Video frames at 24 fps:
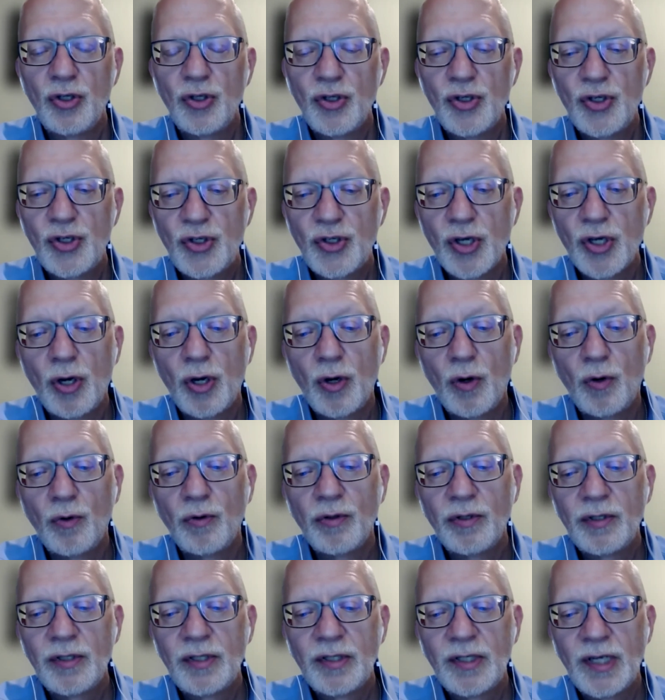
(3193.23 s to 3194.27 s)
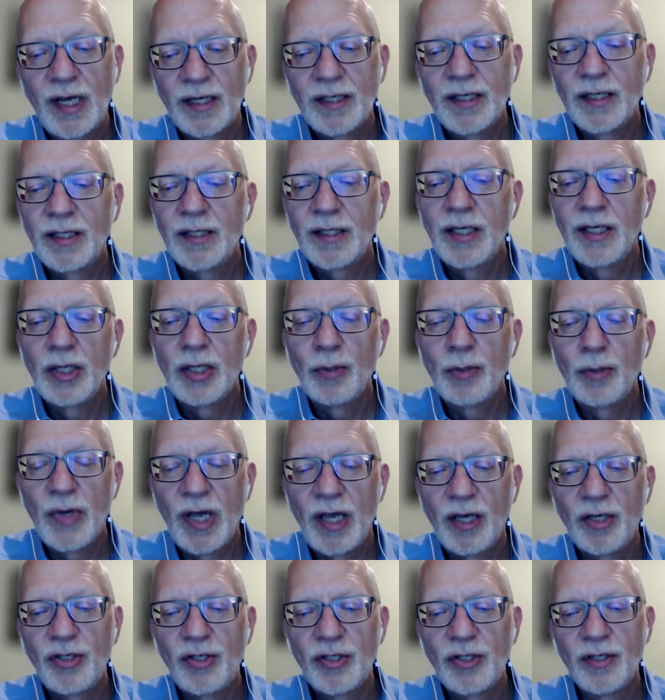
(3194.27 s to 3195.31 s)
So technically, a
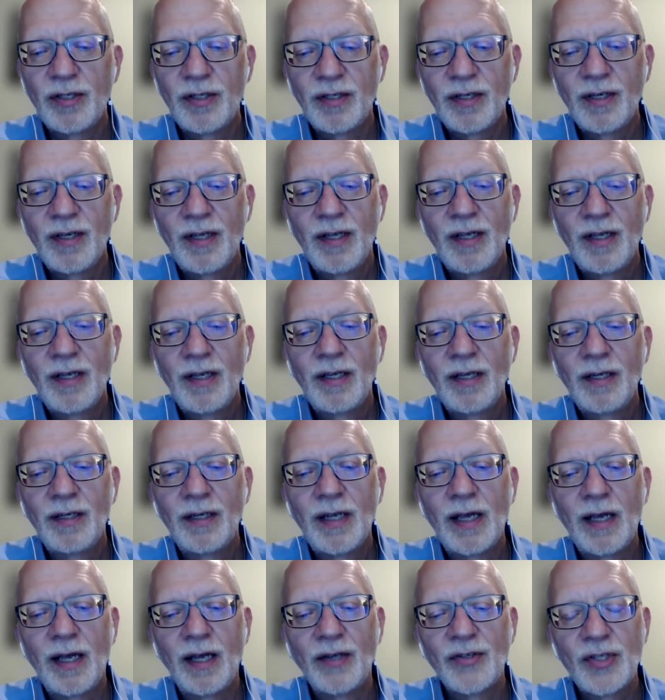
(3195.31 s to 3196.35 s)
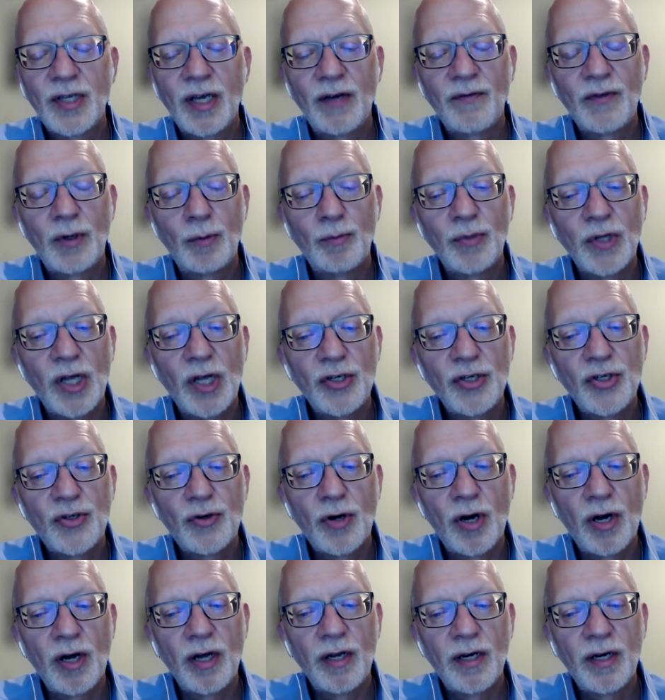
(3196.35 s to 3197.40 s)
patient has to have their blood
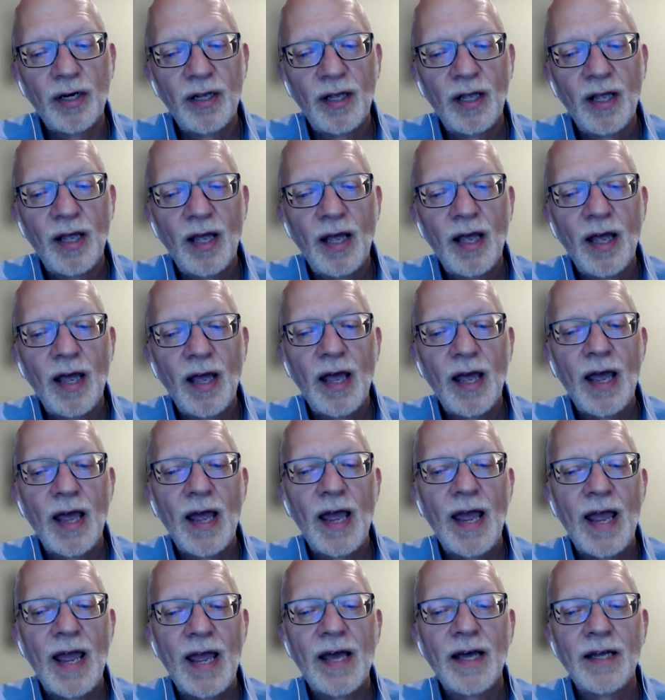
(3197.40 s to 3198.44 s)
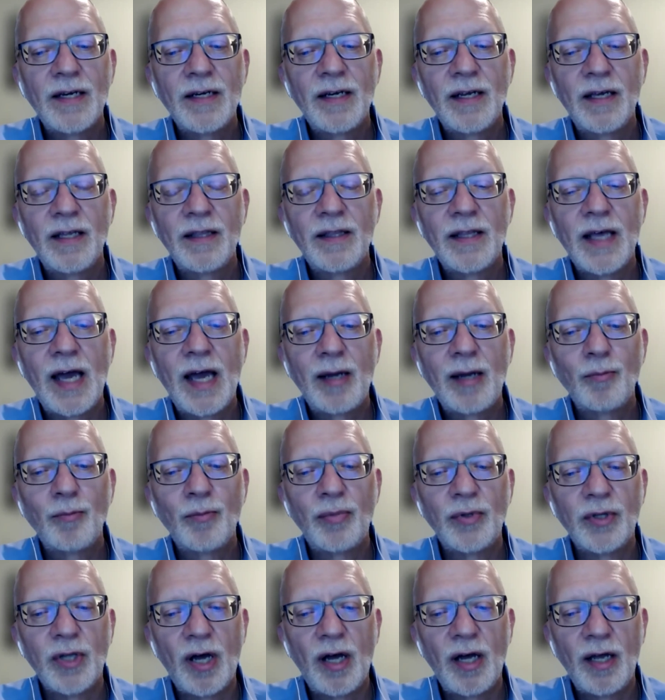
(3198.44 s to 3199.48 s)
drawn and that
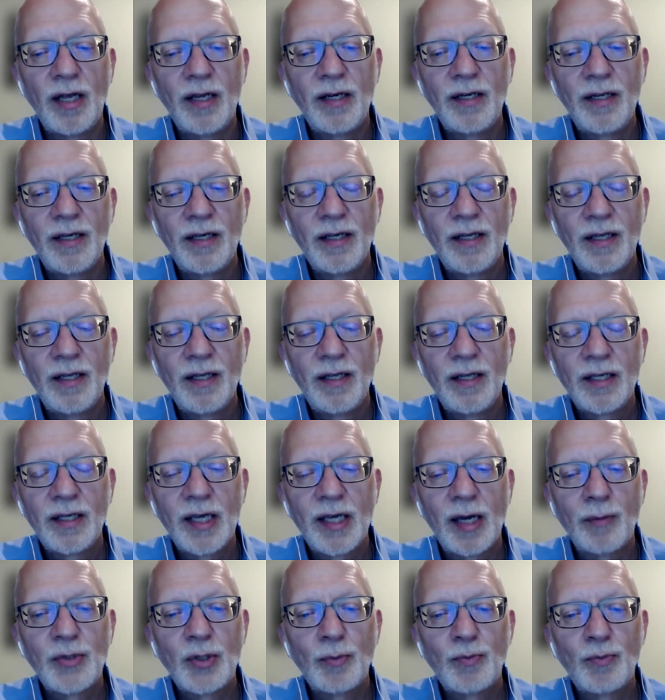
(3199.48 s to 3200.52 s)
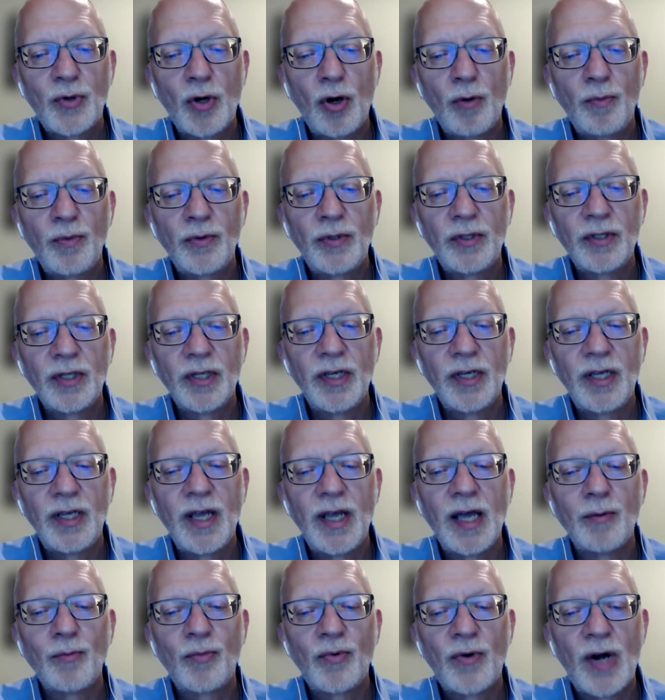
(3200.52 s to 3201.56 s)
blood kept
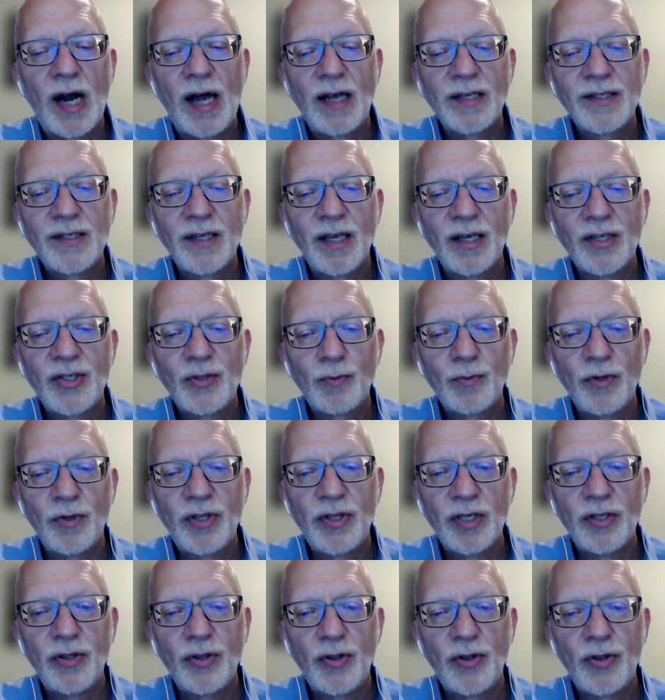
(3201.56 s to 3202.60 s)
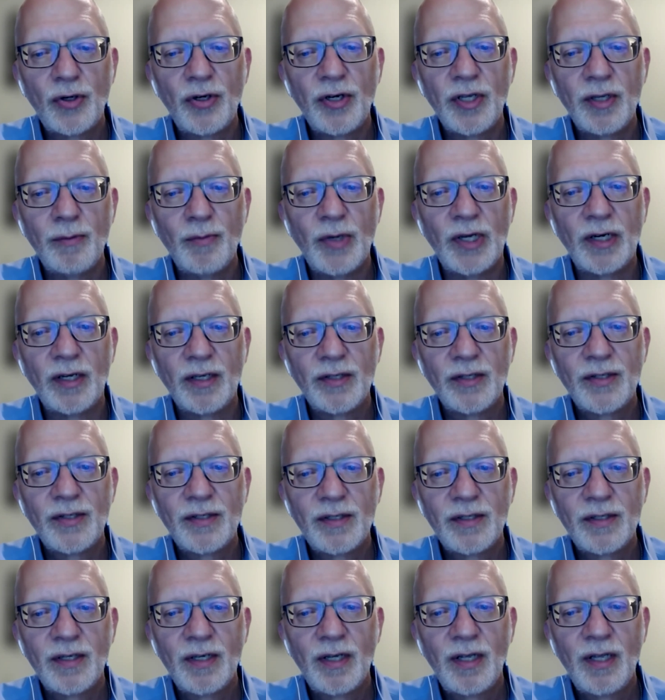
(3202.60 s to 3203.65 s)
appropriately and processed within 30
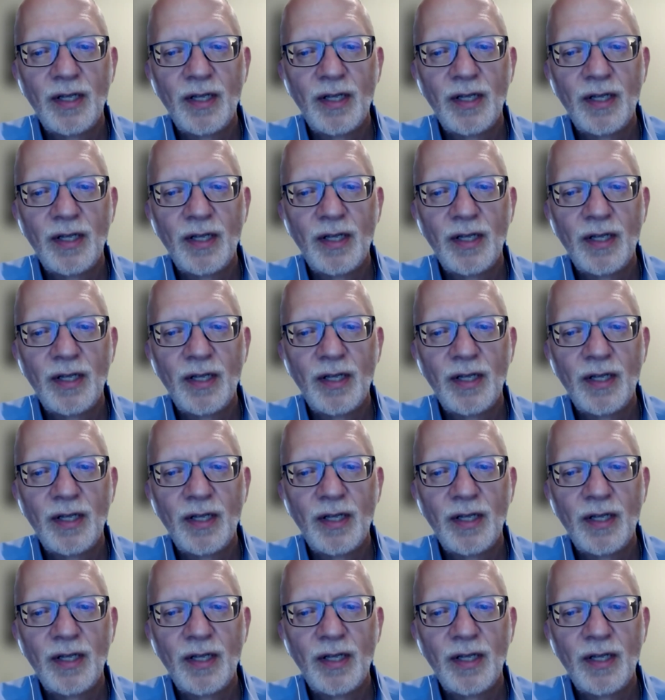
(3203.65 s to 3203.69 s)
minutes.